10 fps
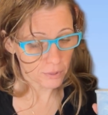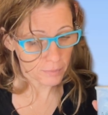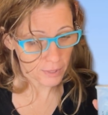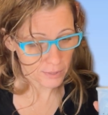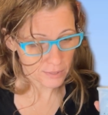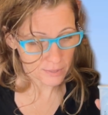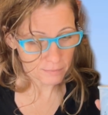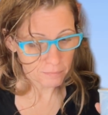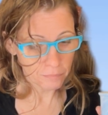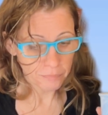to Mars,
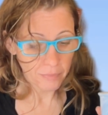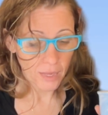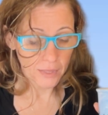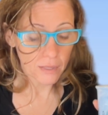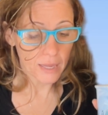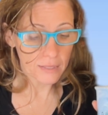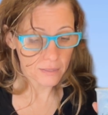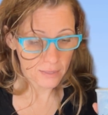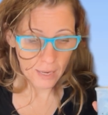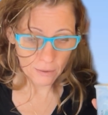and the last to
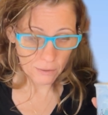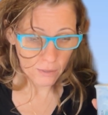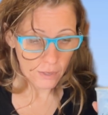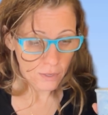Saturn.